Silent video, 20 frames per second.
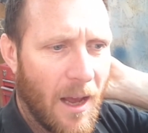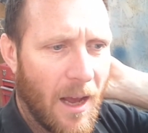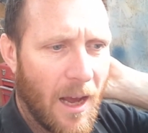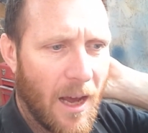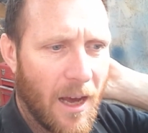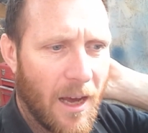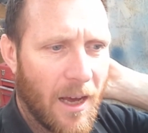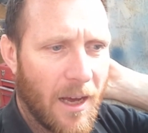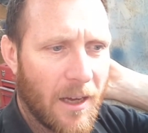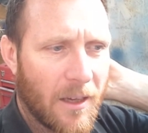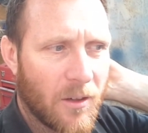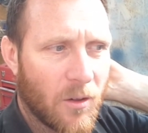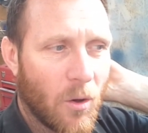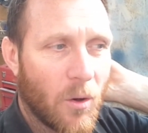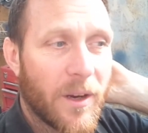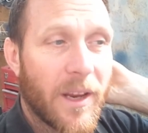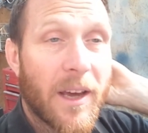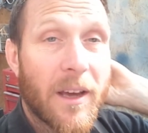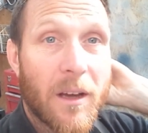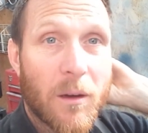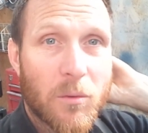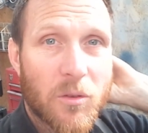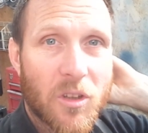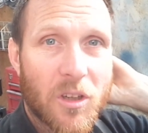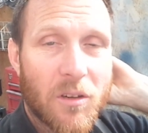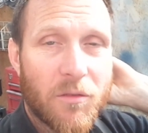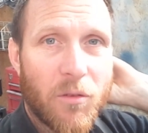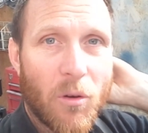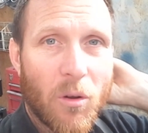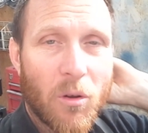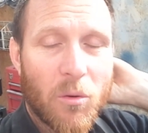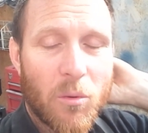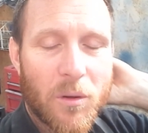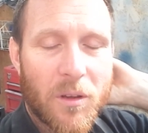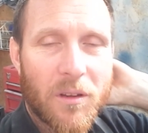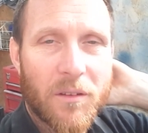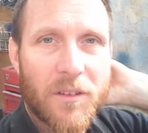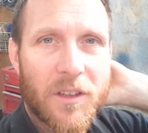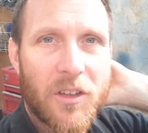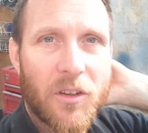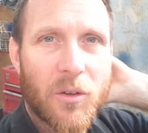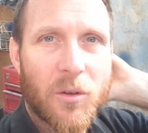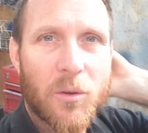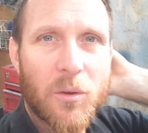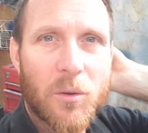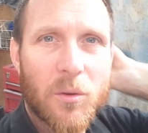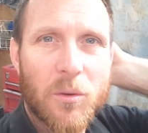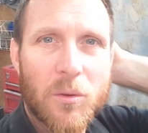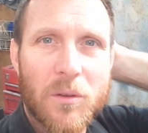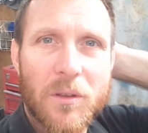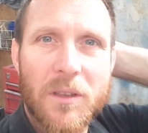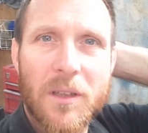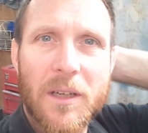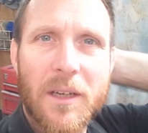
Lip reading: And oh yeah, I was going to follow with a video